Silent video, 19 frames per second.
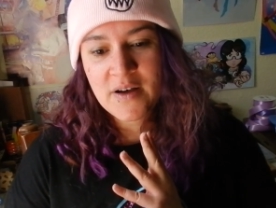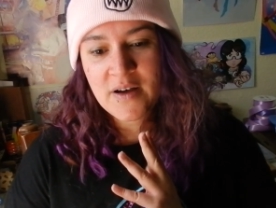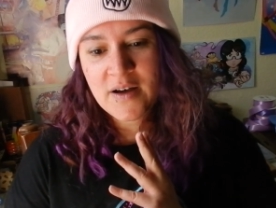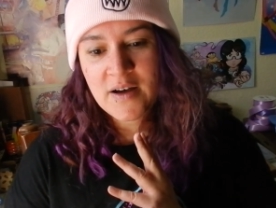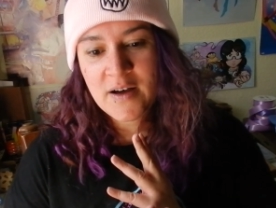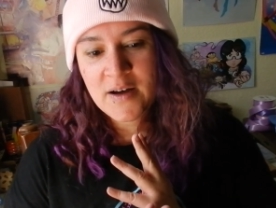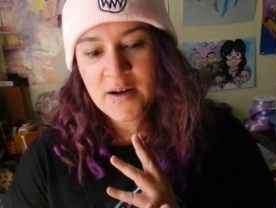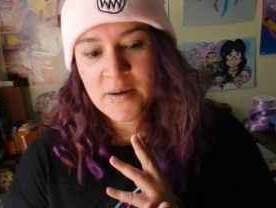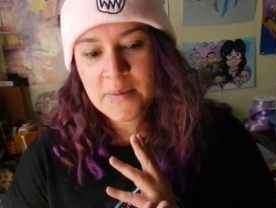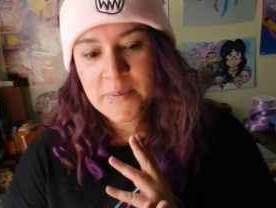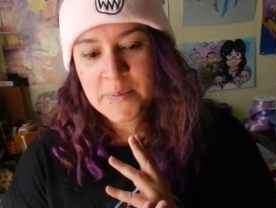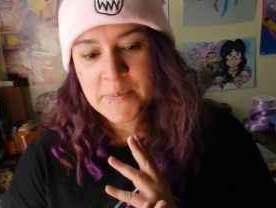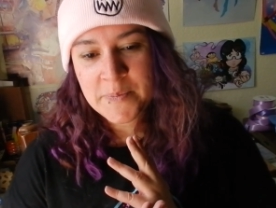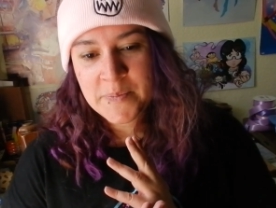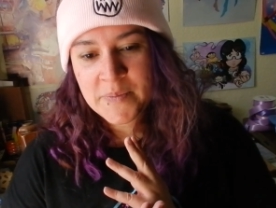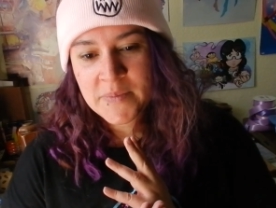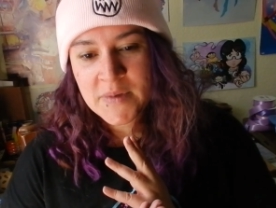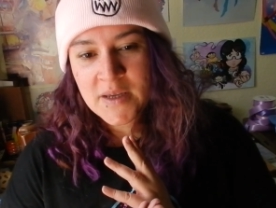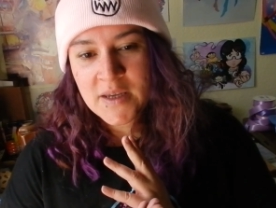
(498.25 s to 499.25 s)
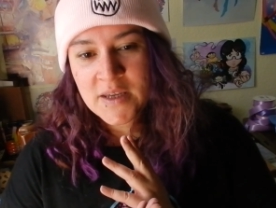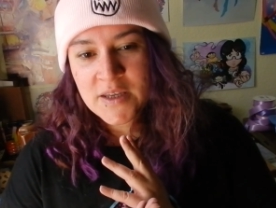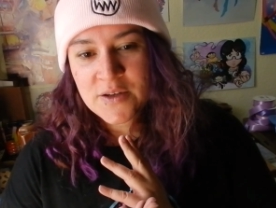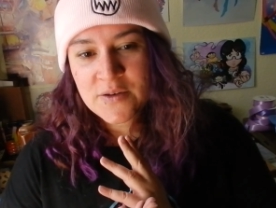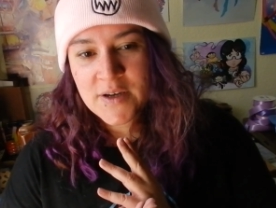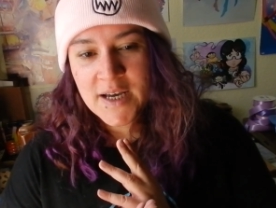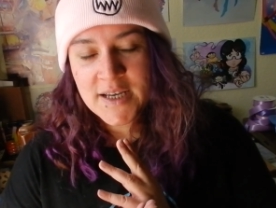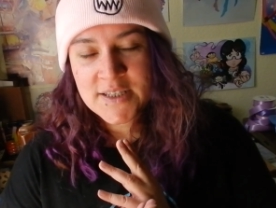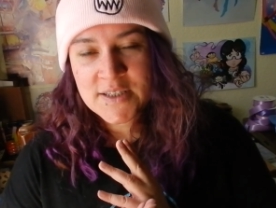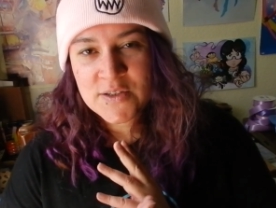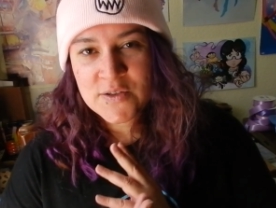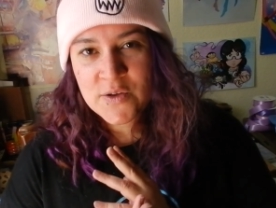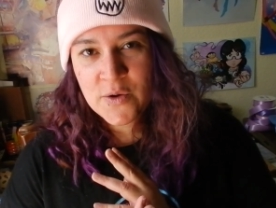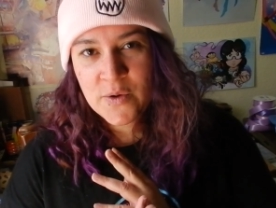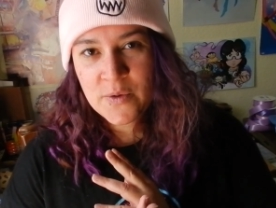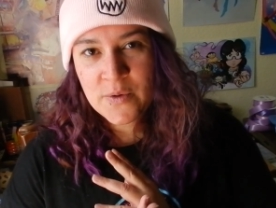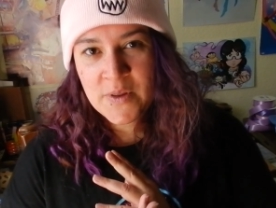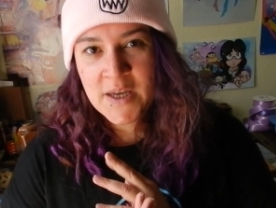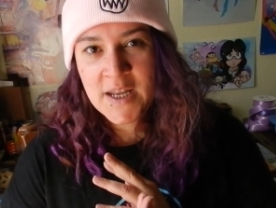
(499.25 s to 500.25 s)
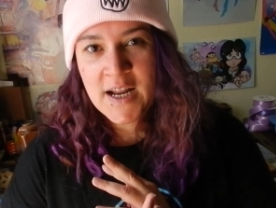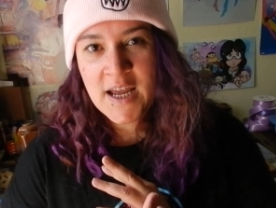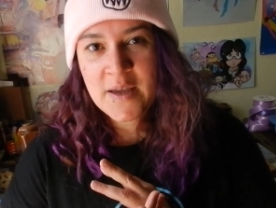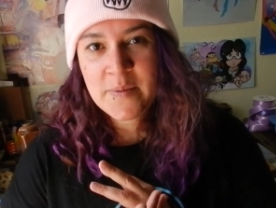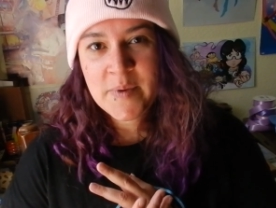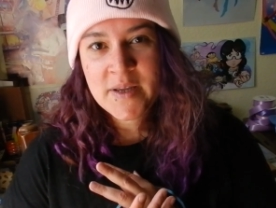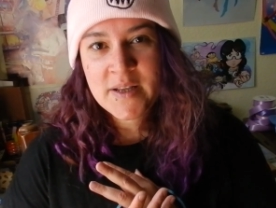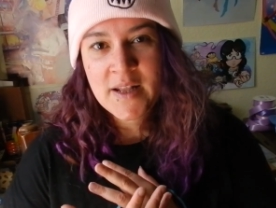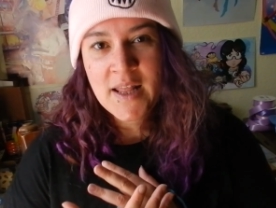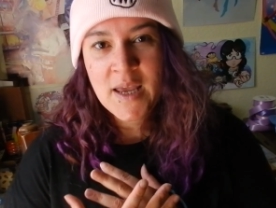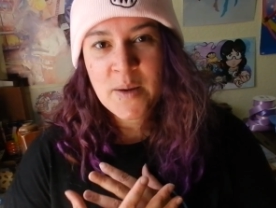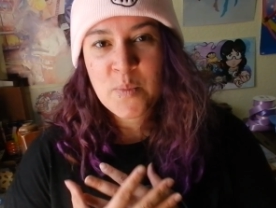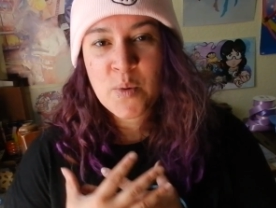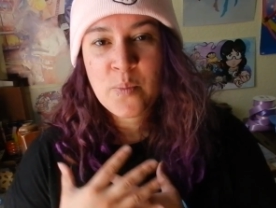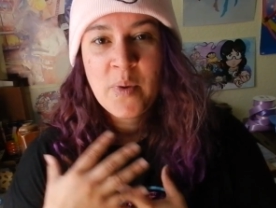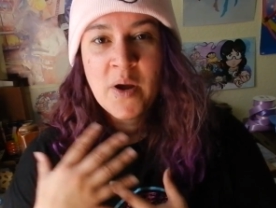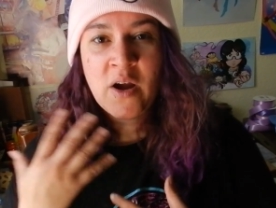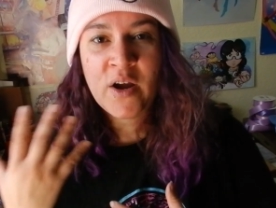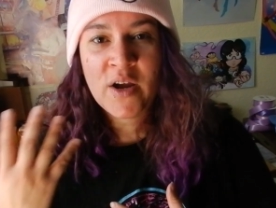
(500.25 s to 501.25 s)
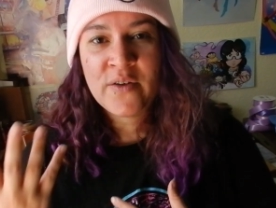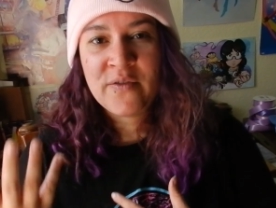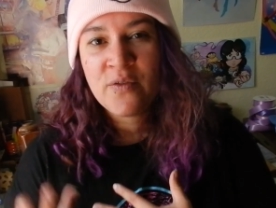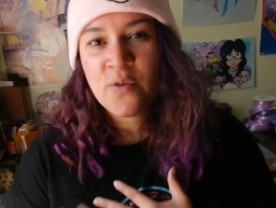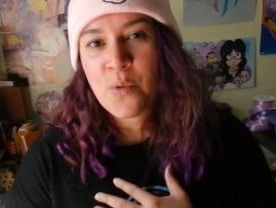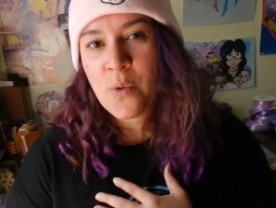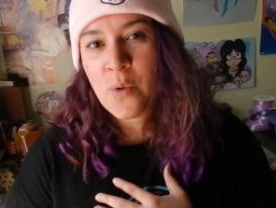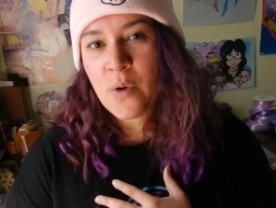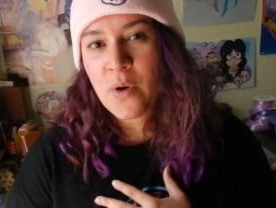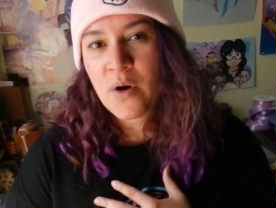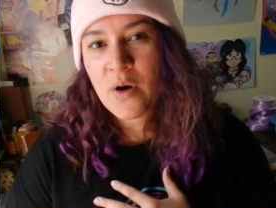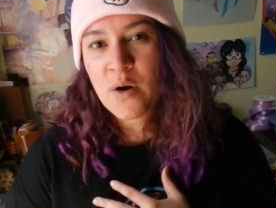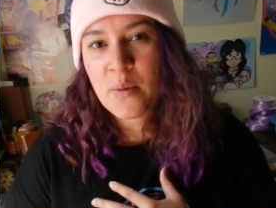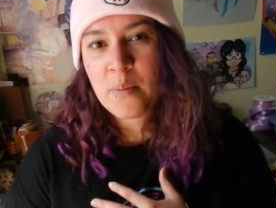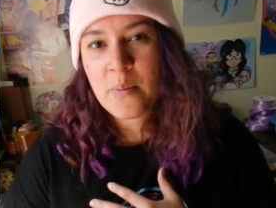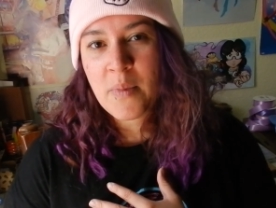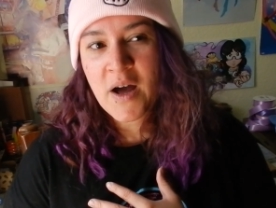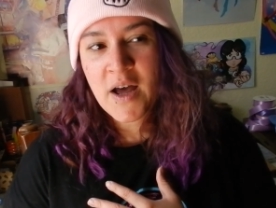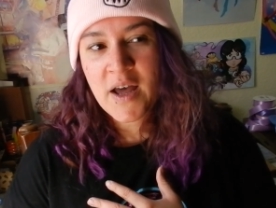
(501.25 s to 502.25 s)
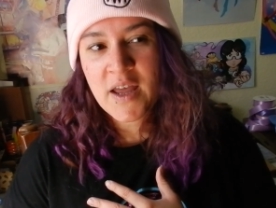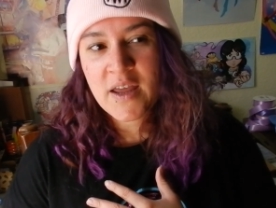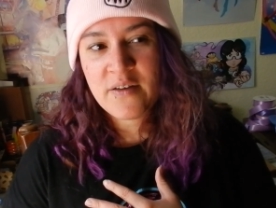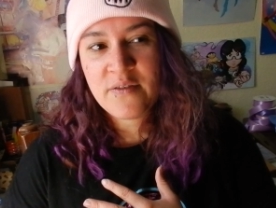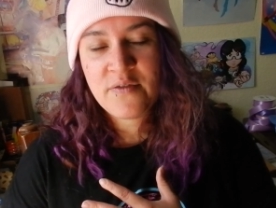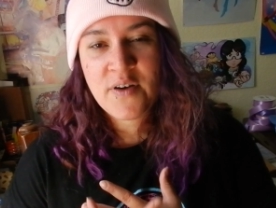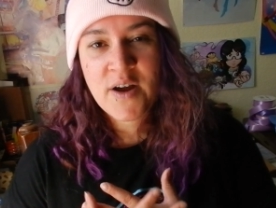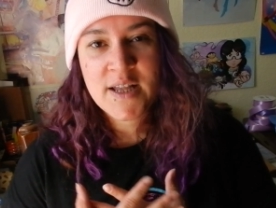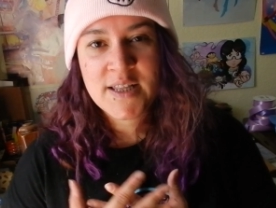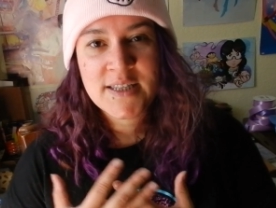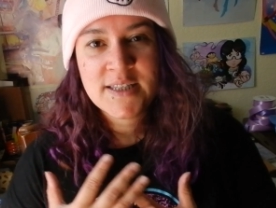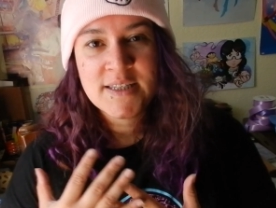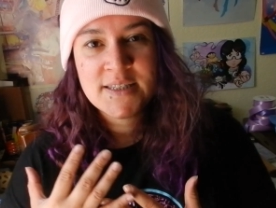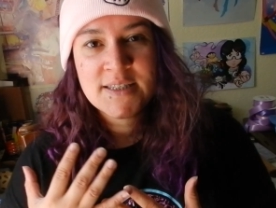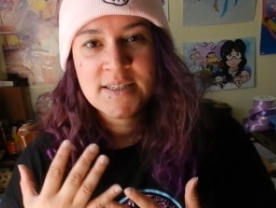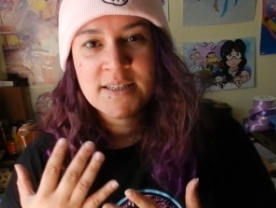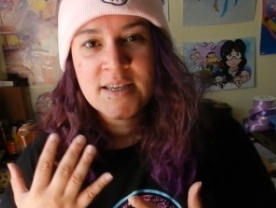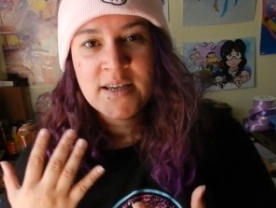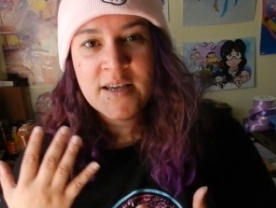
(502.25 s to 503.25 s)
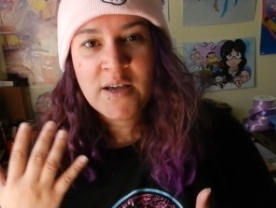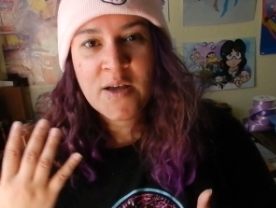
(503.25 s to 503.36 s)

Um, you guys know that I've been like preparing for my friend's